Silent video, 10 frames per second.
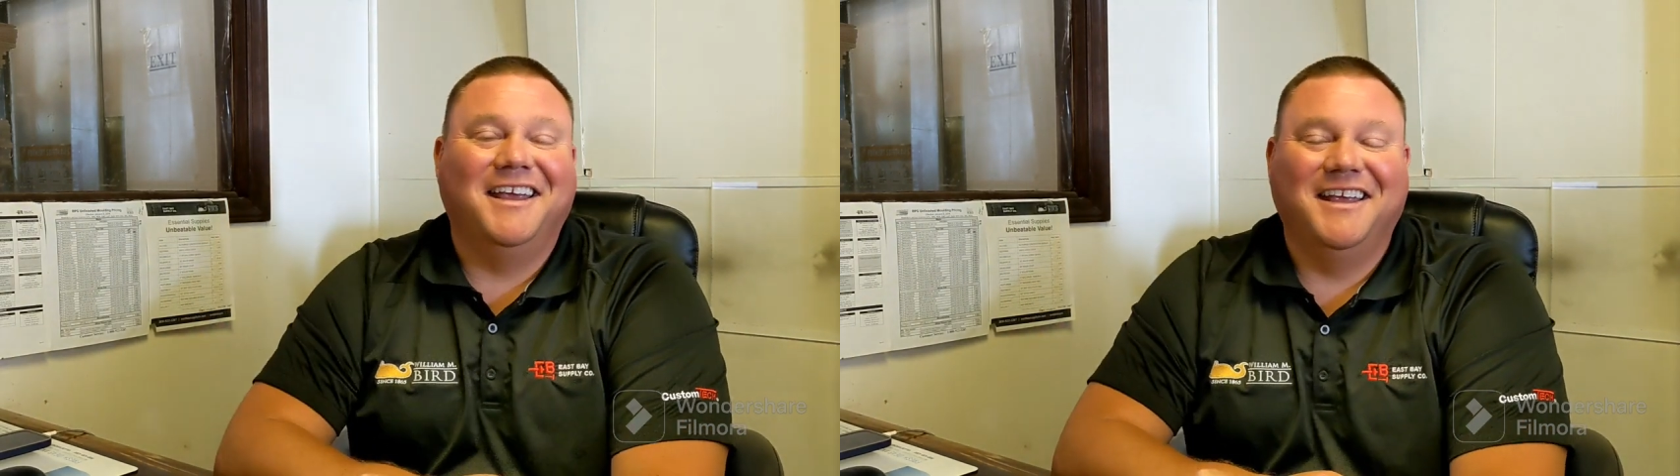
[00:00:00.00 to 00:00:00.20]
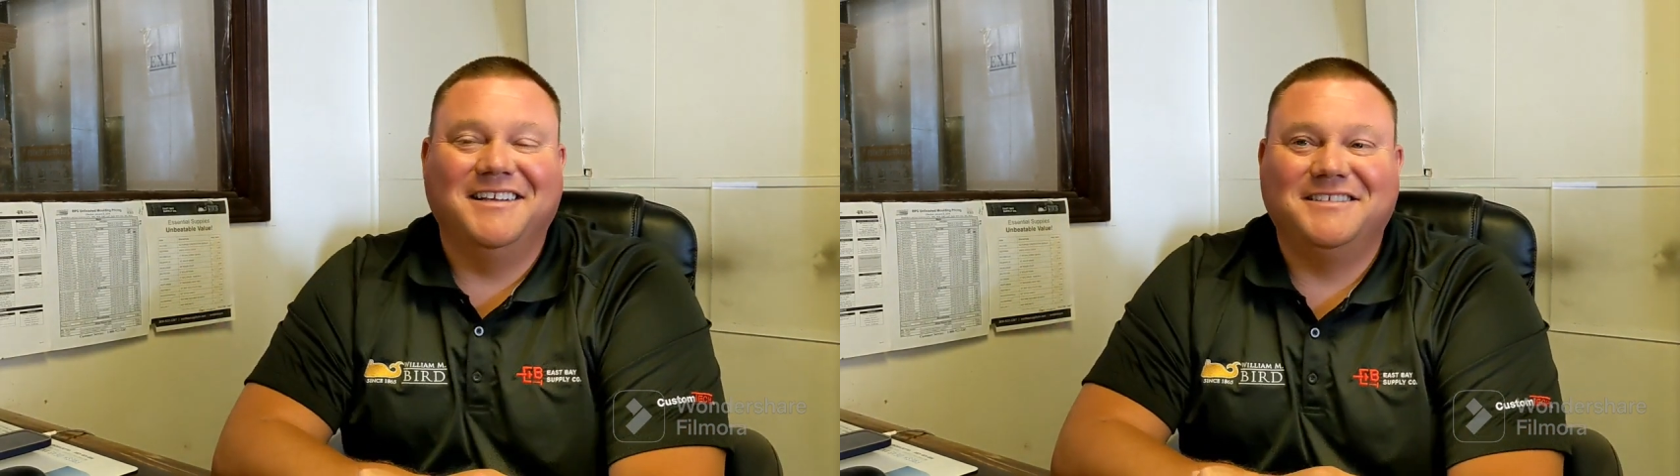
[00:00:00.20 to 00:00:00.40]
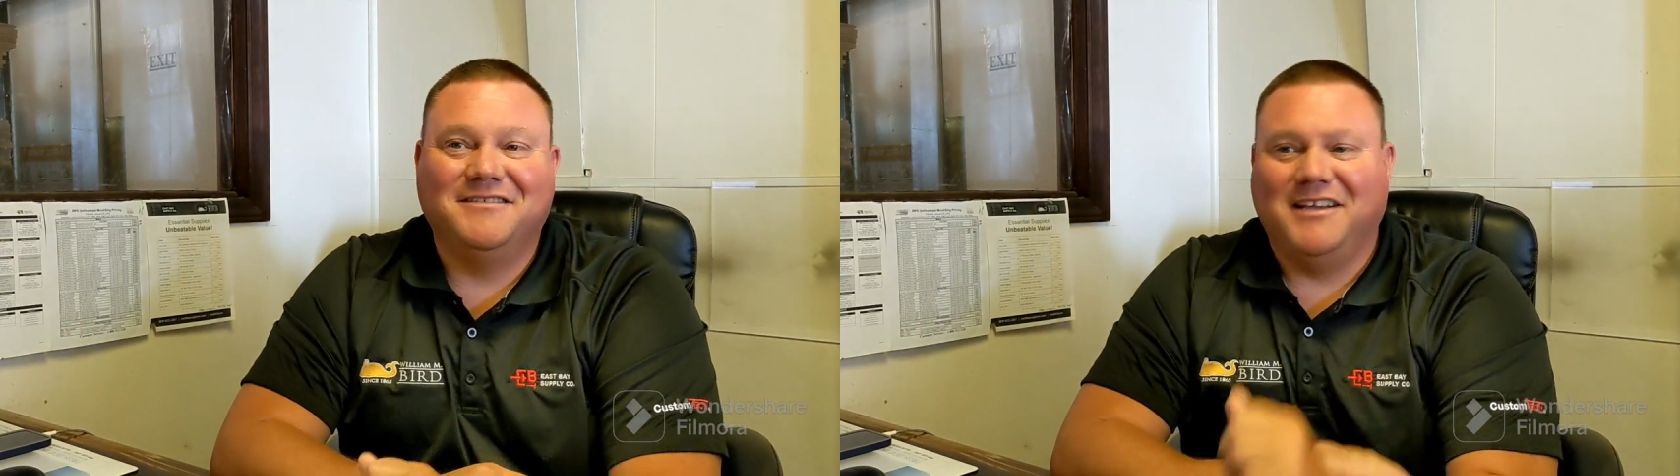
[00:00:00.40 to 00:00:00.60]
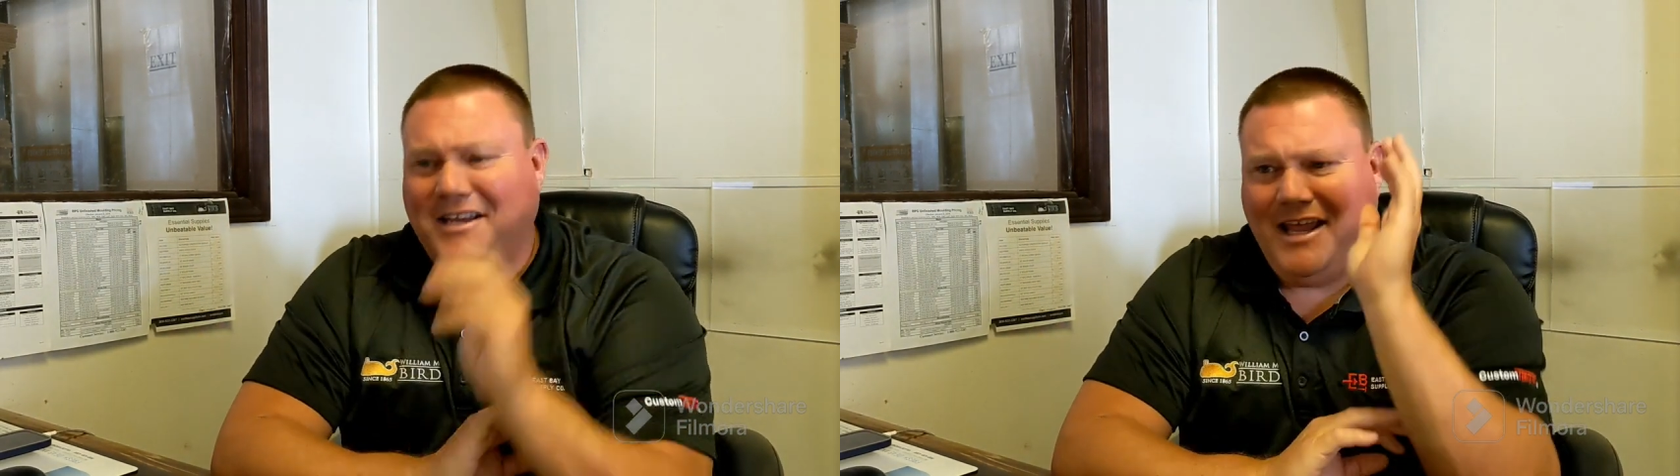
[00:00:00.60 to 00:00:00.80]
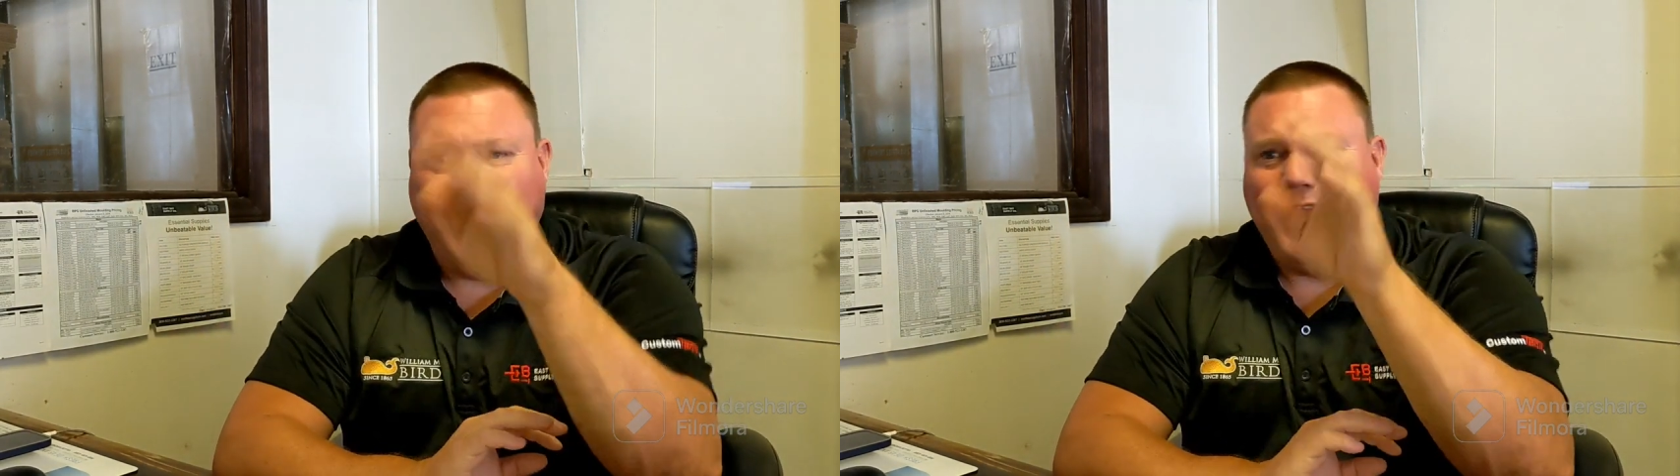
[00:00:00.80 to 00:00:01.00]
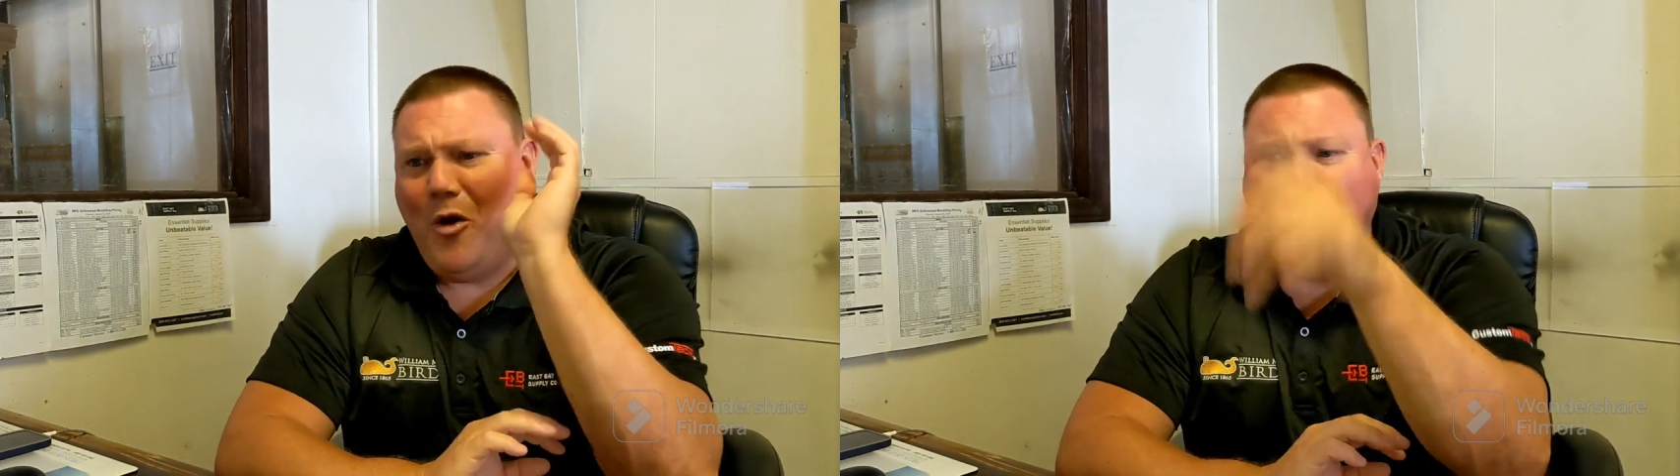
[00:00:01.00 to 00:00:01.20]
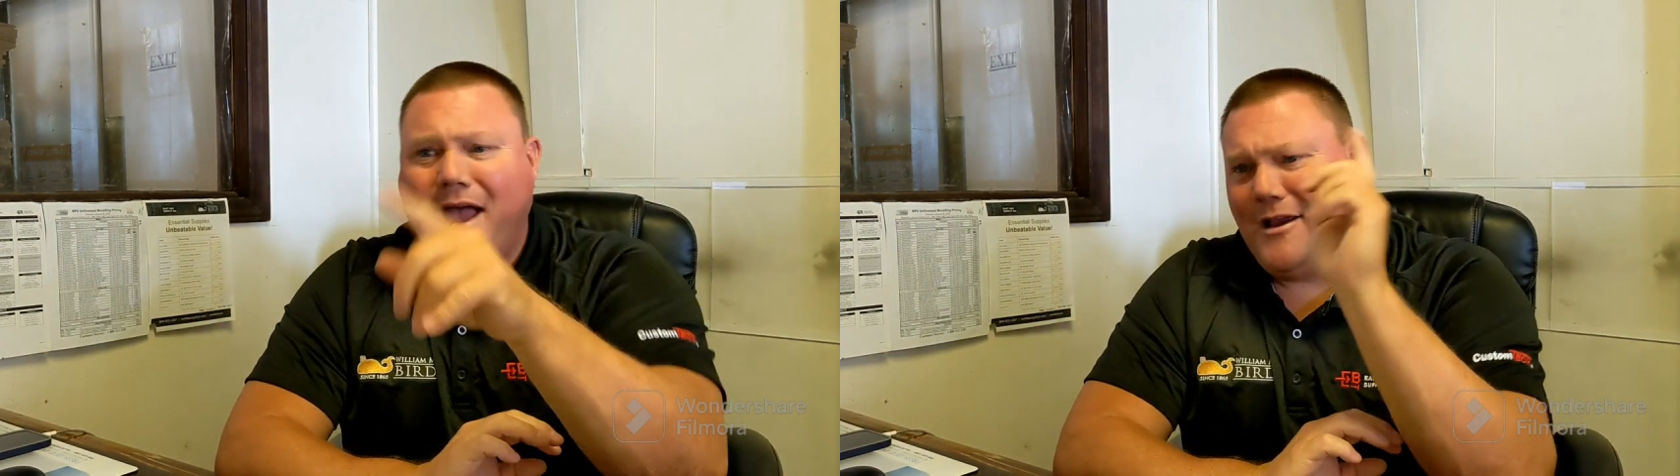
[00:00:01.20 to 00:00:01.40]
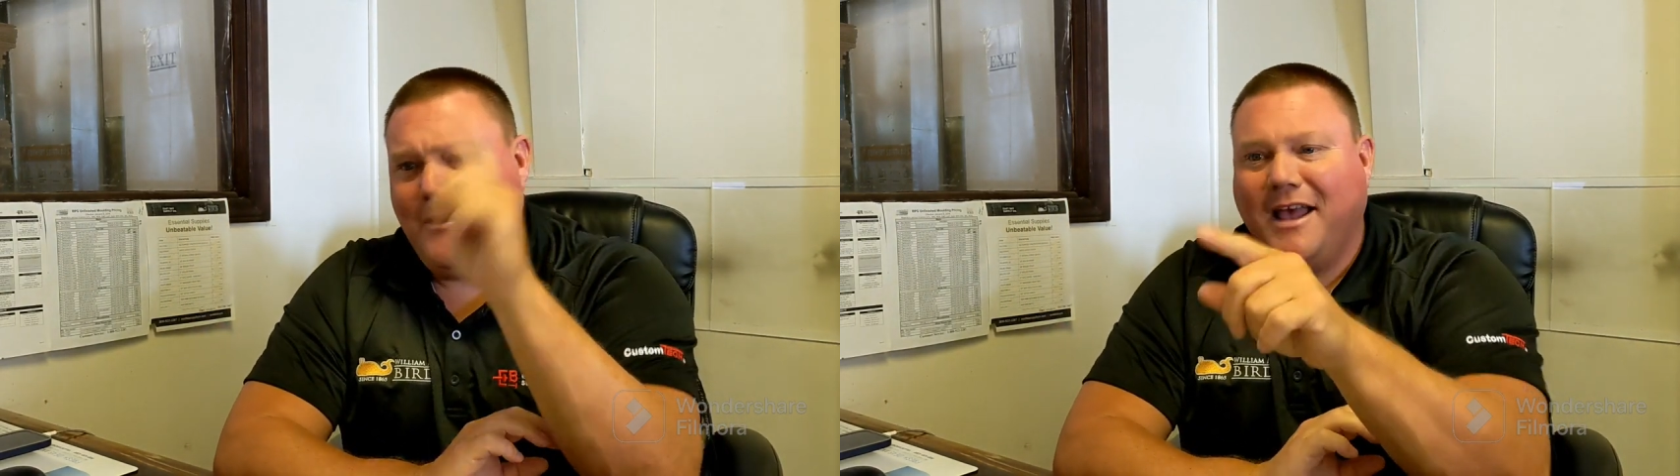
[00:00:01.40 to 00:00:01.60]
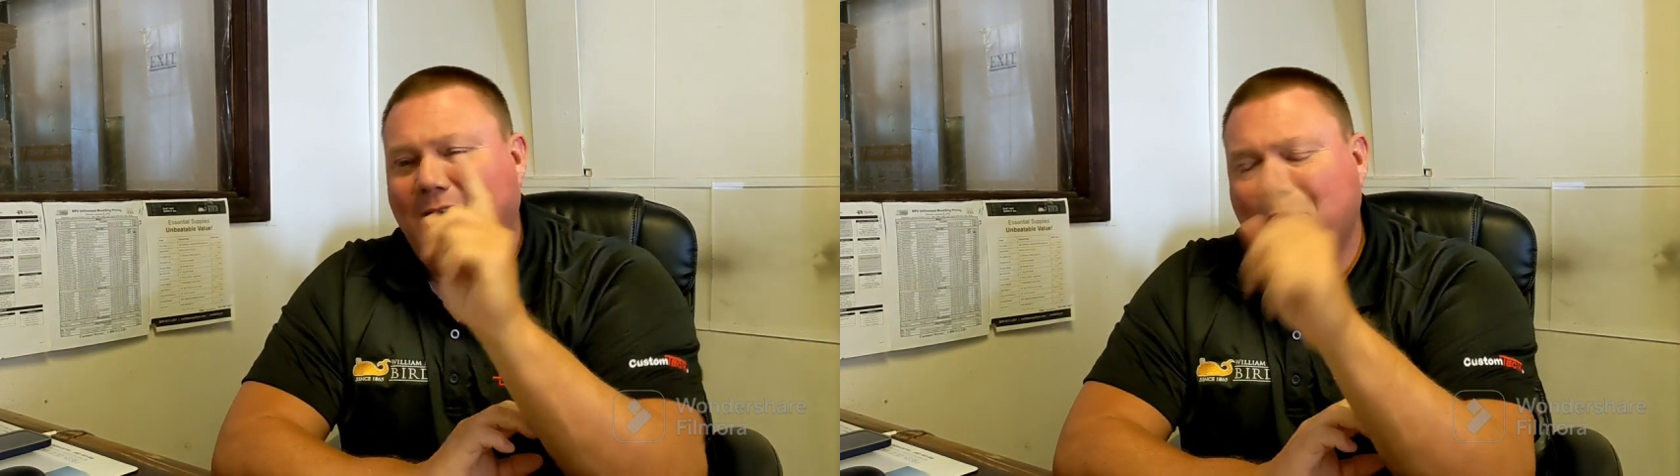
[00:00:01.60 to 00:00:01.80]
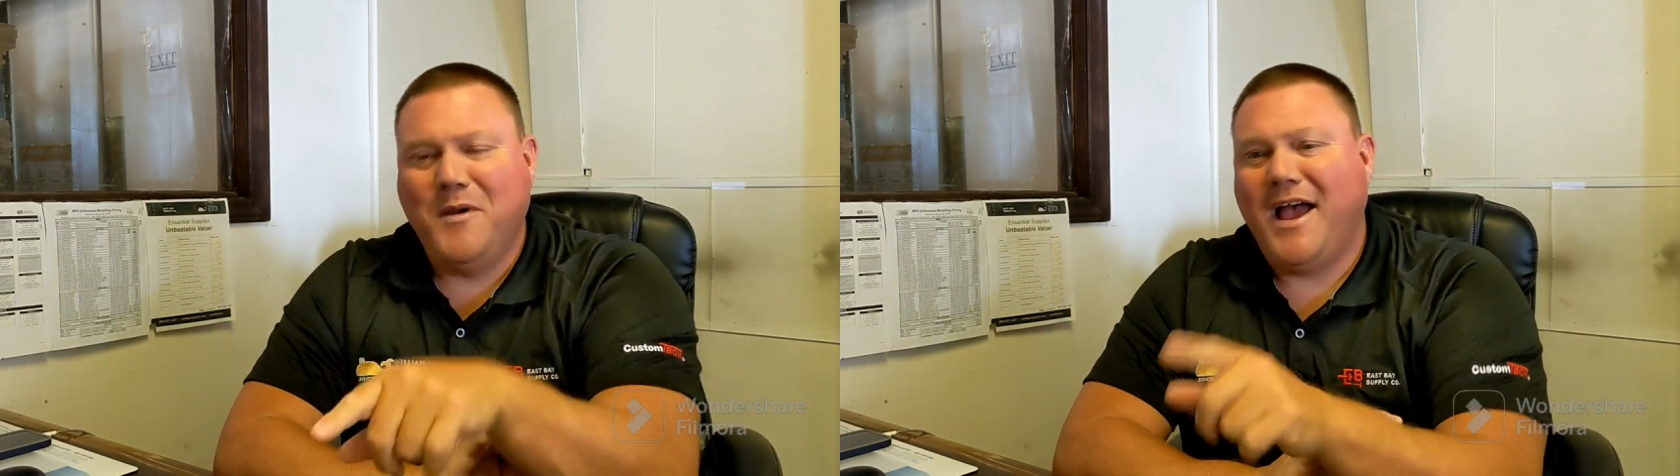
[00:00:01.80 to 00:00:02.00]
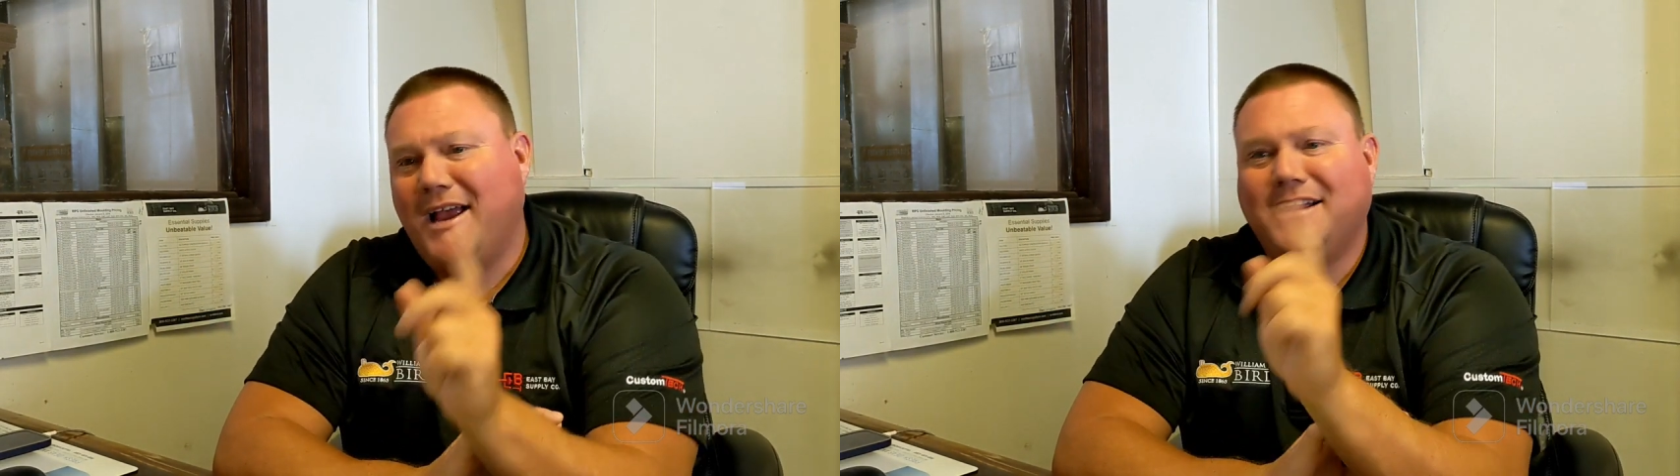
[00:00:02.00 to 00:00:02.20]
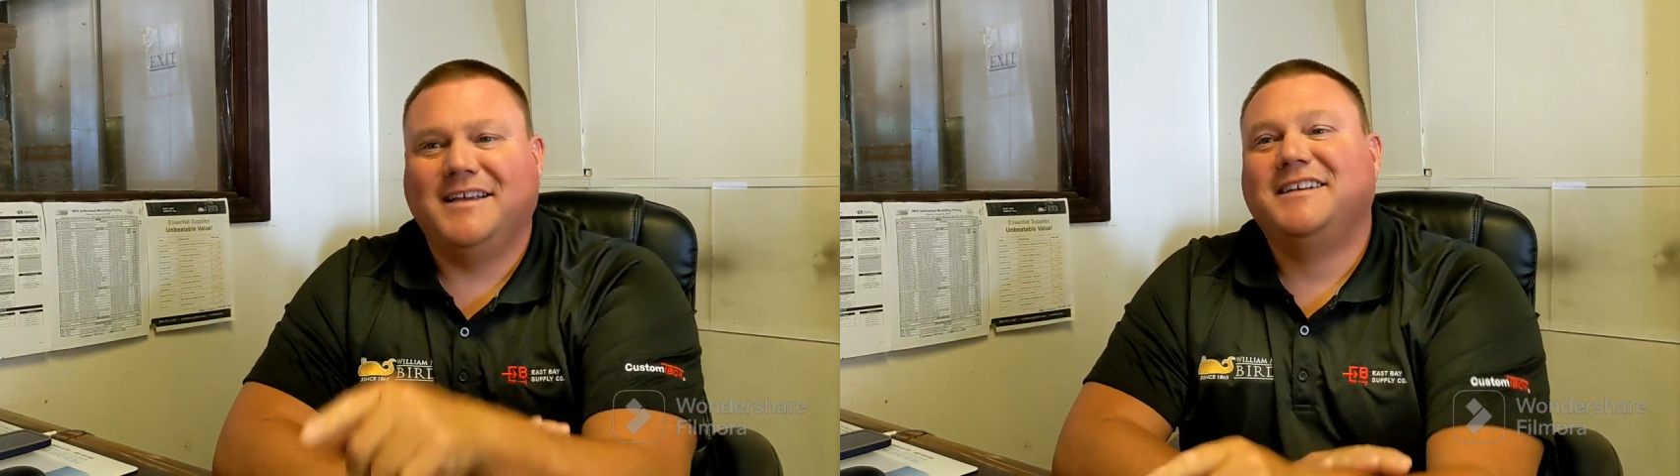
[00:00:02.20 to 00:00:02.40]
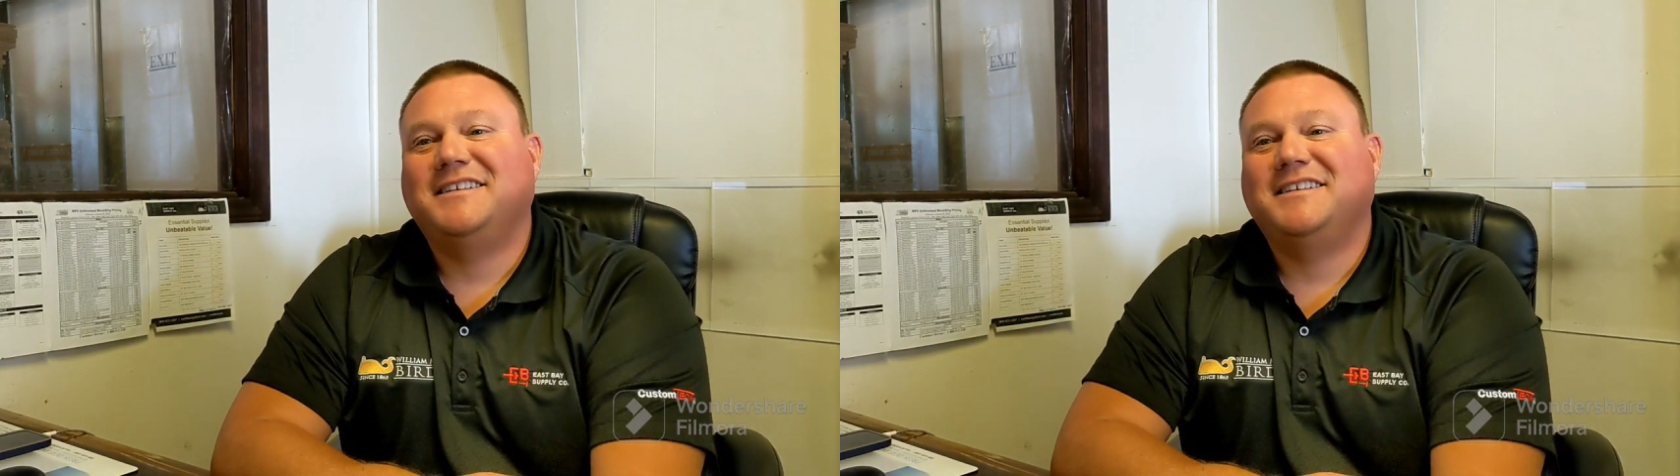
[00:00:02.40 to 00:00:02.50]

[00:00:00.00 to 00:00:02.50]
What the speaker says: and she was like, go back. You got to go back.